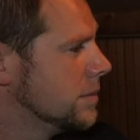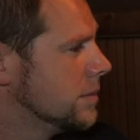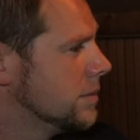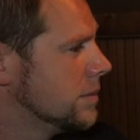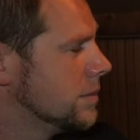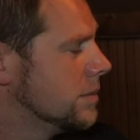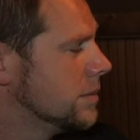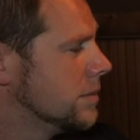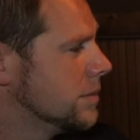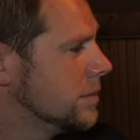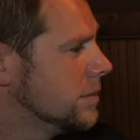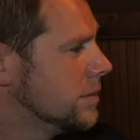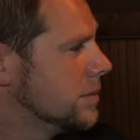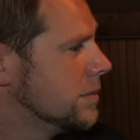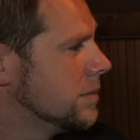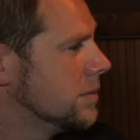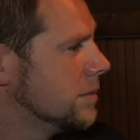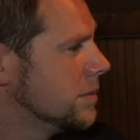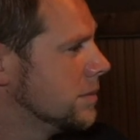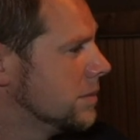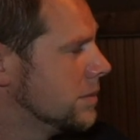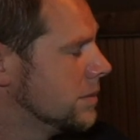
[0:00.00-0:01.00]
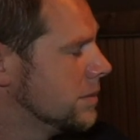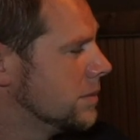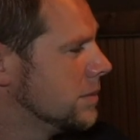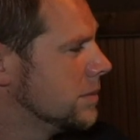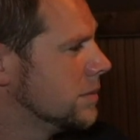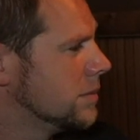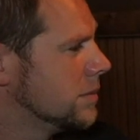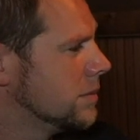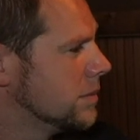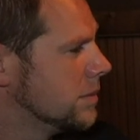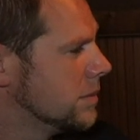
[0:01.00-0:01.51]

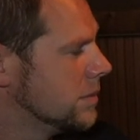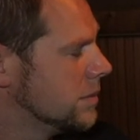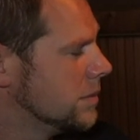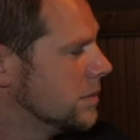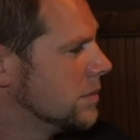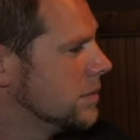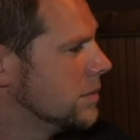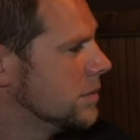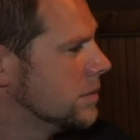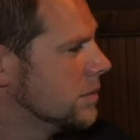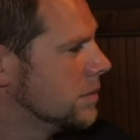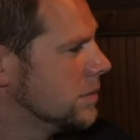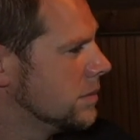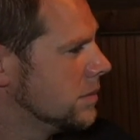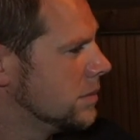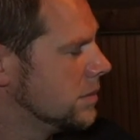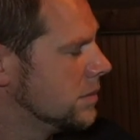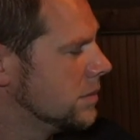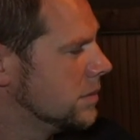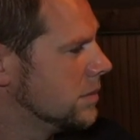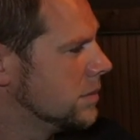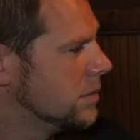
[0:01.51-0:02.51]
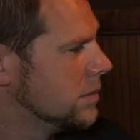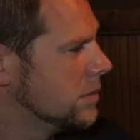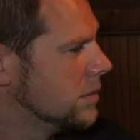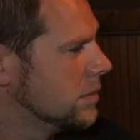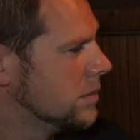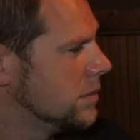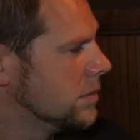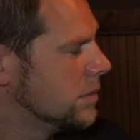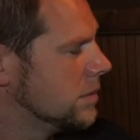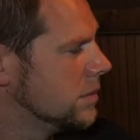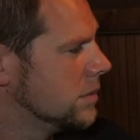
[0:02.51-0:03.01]

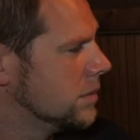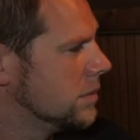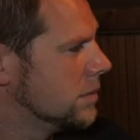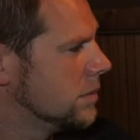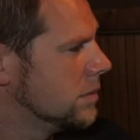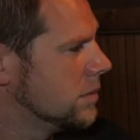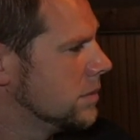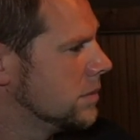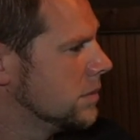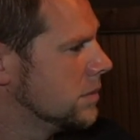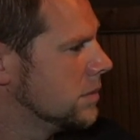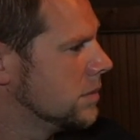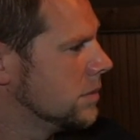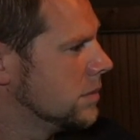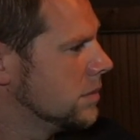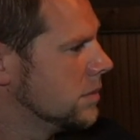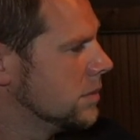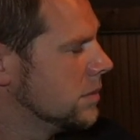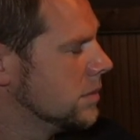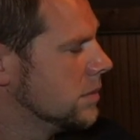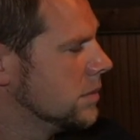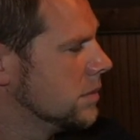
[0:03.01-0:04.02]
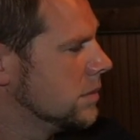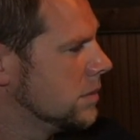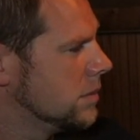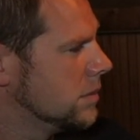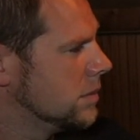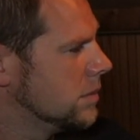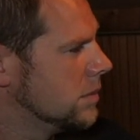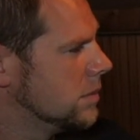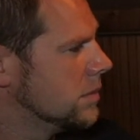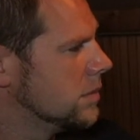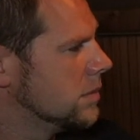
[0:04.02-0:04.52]

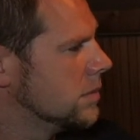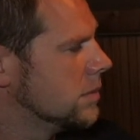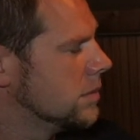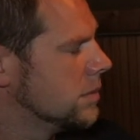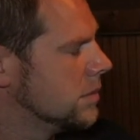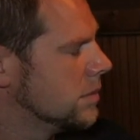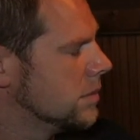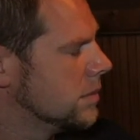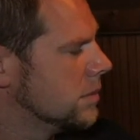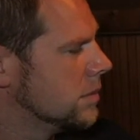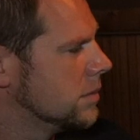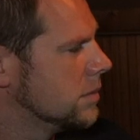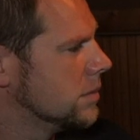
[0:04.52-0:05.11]
[no speech]